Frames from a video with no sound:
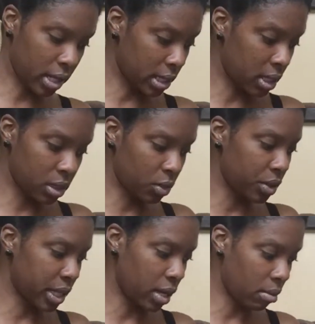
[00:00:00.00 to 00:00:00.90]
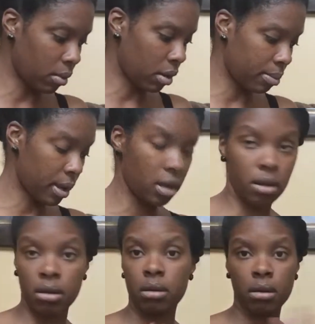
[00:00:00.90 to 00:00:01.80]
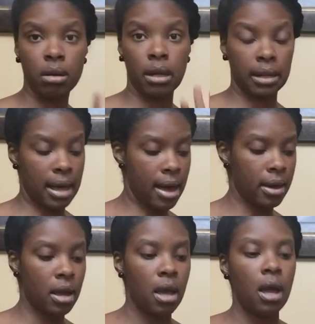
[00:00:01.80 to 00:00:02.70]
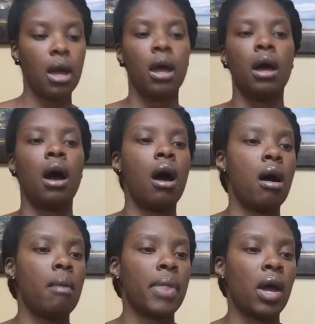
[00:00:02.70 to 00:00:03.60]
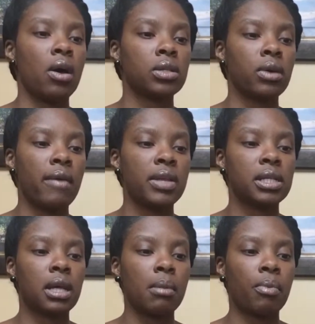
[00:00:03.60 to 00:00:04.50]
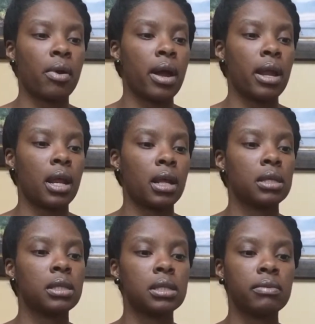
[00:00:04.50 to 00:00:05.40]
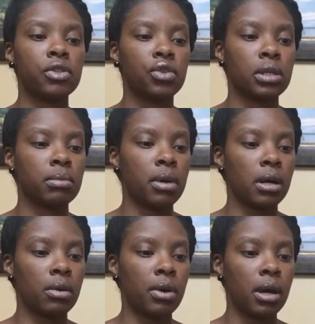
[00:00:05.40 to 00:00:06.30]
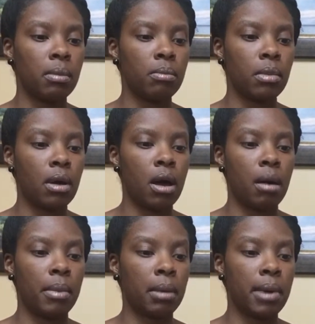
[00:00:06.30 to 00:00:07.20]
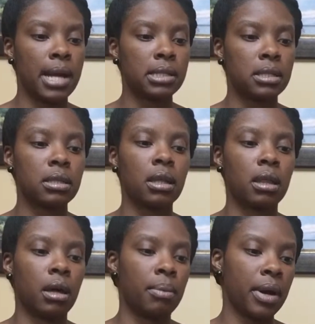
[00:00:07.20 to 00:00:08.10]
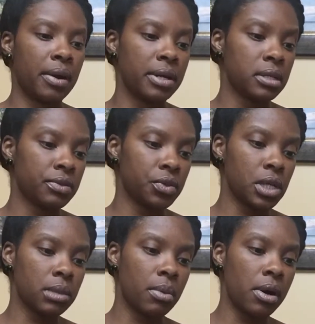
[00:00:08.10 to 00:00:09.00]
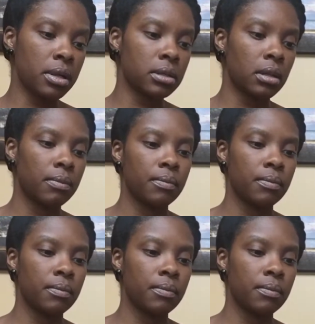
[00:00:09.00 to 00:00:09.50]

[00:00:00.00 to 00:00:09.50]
Because on the stores, I know I'm going to pay a lot. Um, they also have the same brand in Antisum Stretch Mark Cream. Uh, minimizes the appearance of stretch marks.